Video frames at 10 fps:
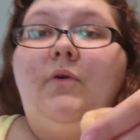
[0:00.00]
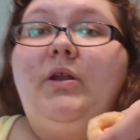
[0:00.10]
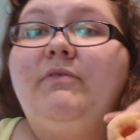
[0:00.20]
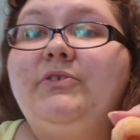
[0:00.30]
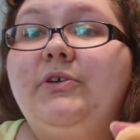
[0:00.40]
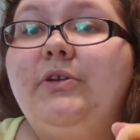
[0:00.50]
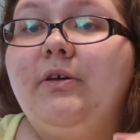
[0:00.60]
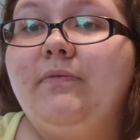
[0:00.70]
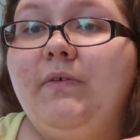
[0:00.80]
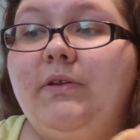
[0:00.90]
Whatever's good
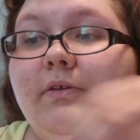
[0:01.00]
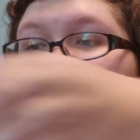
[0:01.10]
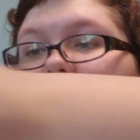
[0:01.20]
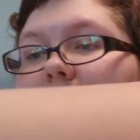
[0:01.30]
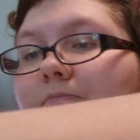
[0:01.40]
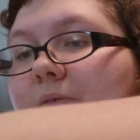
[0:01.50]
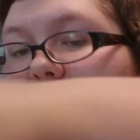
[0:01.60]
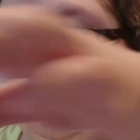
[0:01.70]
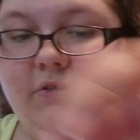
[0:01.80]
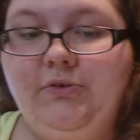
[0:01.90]
enough. And
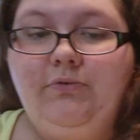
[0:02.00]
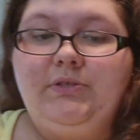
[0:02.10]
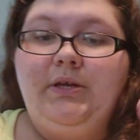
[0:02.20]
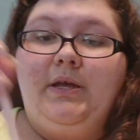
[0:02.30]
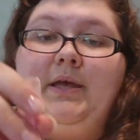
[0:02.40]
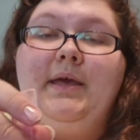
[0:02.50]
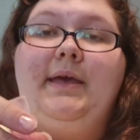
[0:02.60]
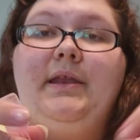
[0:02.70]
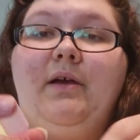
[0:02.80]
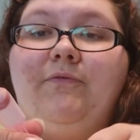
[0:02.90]
it's cute.
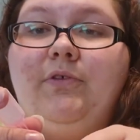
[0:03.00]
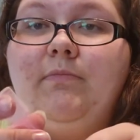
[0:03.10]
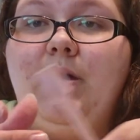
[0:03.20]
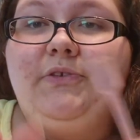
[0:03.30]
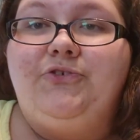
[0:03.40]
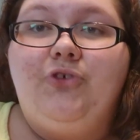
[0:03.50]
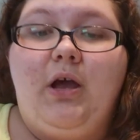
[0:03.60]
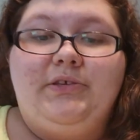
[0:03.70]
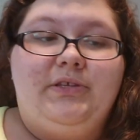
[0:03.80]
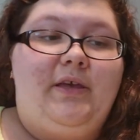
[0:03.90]
And now for the
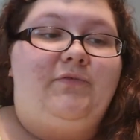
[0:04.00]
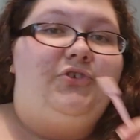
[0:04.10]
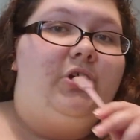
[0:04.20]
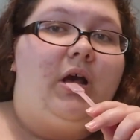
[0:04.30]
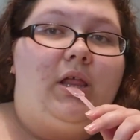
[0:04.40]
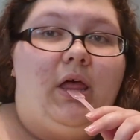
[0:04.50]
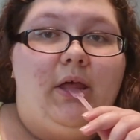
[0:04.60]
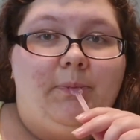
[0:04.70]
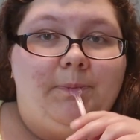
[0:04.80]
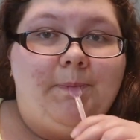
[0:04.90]
monstrosity of chocolate.